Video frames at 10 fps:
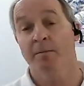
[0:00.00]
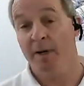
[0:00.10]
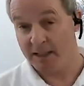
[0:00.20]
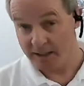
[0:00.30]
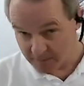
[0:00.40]

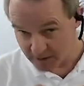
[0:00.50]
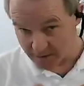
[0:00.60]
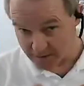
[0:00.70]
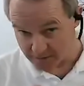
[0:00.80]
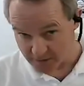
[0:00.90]
My
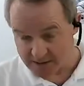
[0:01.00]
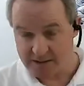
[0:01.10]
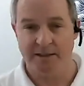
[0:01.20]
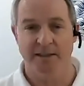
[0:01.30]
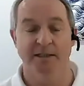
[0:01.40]
email address
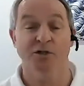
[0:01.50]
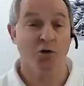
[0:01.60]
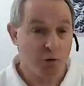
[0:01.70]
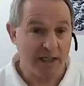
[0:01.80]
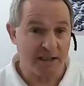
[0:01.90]
is
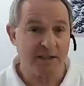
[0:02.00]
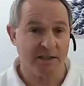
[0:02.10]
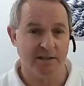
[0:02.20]
chris